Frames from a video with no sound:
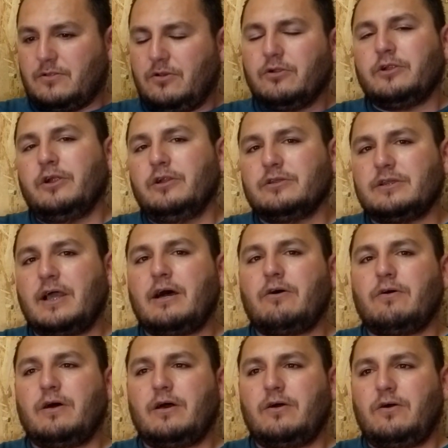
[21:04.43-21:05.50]
So it turns
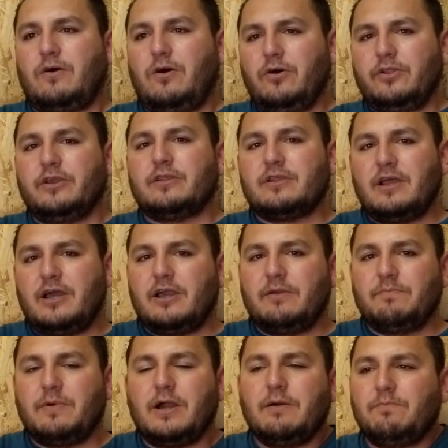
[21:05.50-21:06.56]
out all this
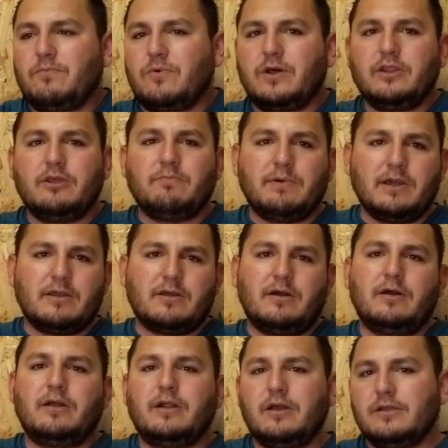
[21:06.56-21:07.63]
time I'm running my
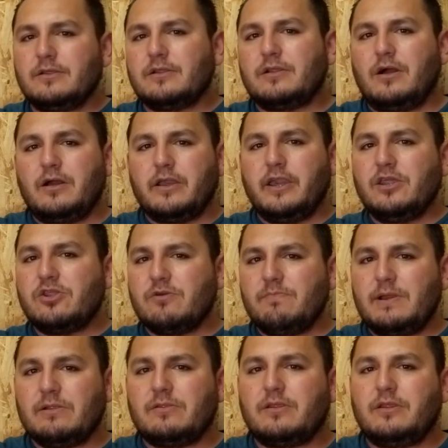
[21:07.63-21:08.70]
car on stock
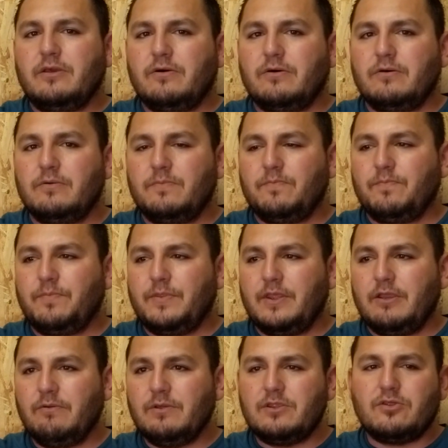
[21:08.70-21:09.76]
engine mounts still.
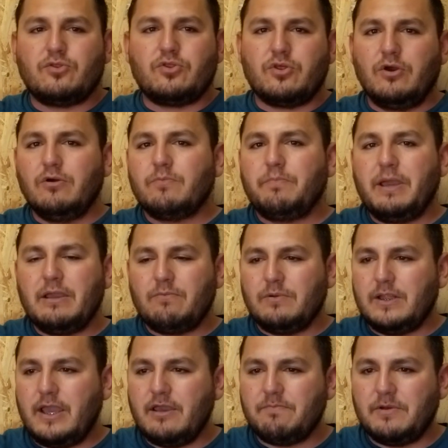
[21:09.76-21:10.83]
It was a joke back
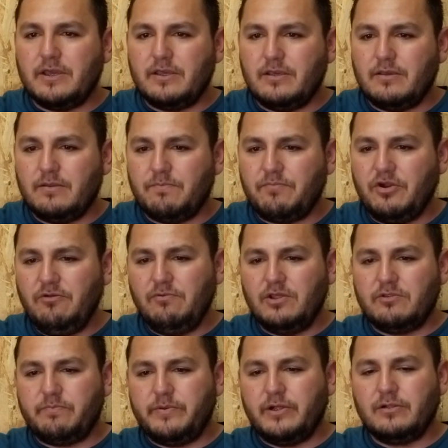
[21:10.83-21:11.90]
when I had my
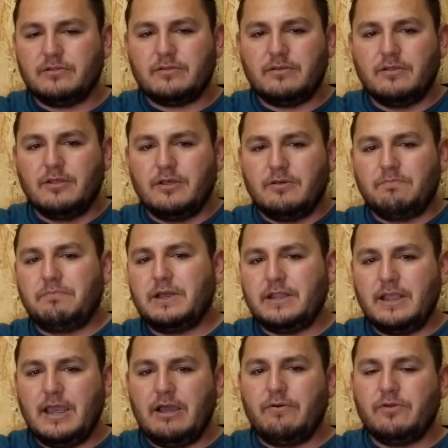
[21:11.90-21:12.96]
previous build,
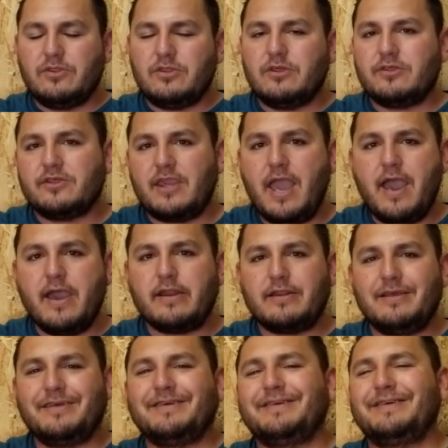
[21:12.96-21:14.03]
but now it's just
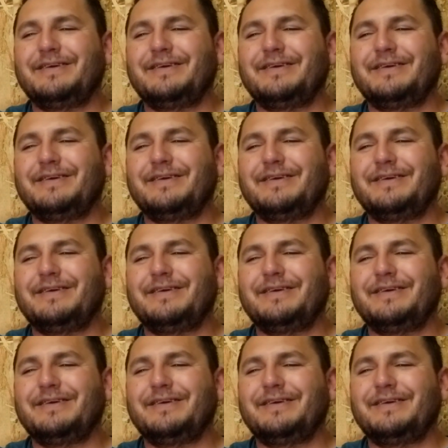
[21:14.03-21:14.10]
sad.